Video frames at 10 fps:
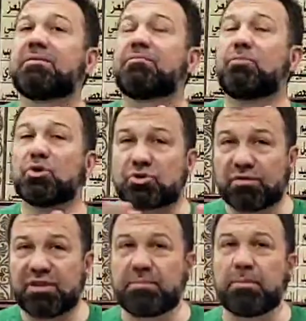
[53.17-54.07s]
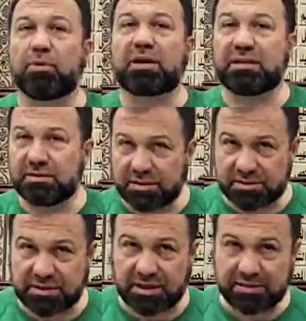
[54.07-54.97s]
most of the people can
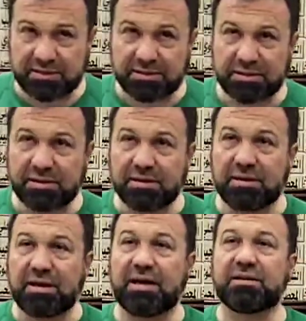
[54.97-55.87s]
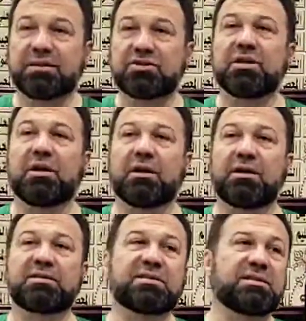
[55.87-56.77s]
understand, and
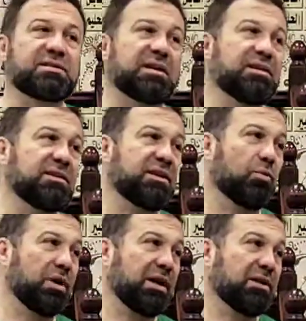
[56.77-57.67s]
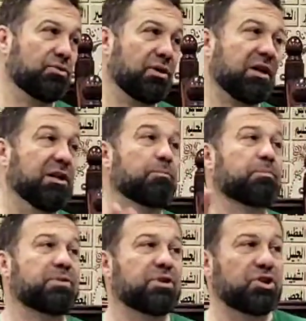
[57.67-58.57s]
inshallah it is designed in a way to
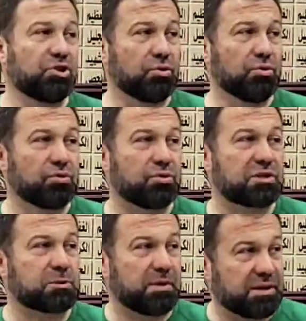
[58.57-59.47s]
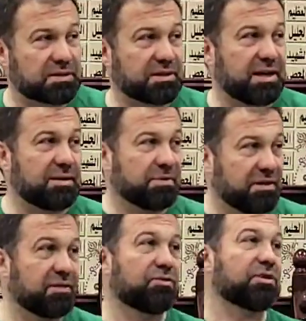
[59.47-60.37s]
help you to explain Islam
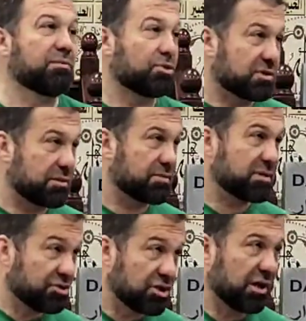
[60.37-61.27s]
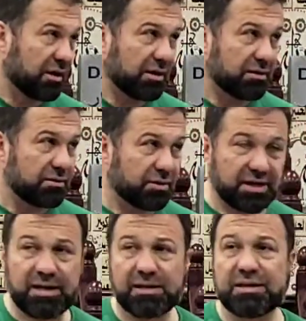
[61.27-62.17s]
even to non-Muslims, inshallah,
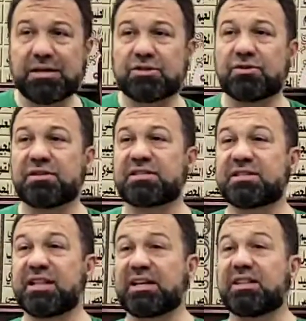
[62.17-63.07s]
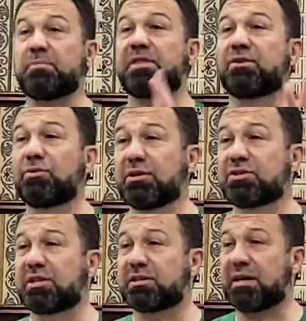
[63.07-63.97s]
okay? So this is like the methodology that